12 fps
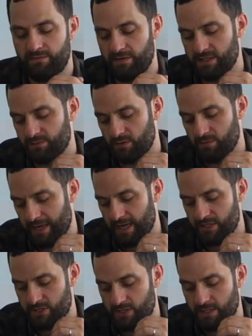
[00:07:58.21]
Facebook
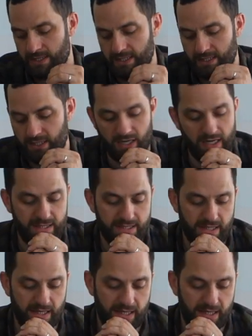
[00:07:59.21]
page. Guys,